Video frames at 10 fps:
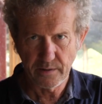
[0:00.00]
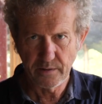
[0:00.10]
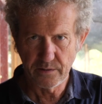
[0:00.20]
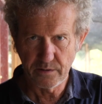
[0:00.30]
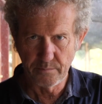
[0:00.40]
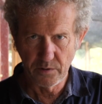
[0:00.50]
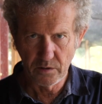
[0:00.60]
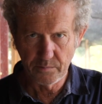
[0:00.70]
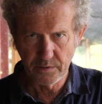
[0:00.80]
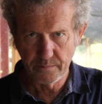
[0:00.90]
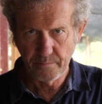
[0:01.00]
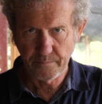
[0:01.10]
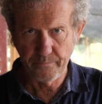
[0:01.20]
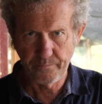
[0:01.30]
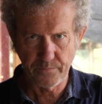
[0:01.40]
it into Melbourne
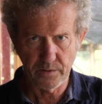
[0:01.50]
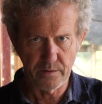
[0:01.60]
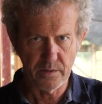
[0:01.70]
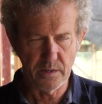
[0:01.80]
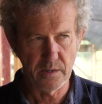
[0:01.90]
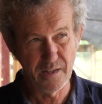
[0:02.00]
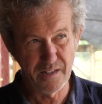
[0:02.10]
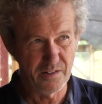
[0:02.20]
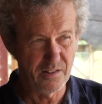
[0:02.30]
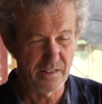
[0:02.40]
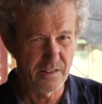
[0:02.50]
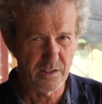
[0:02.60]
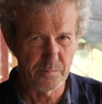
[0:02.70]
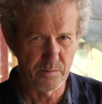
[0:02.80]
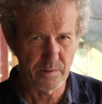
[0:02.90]
earlier
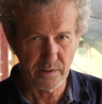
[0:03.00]
this morning.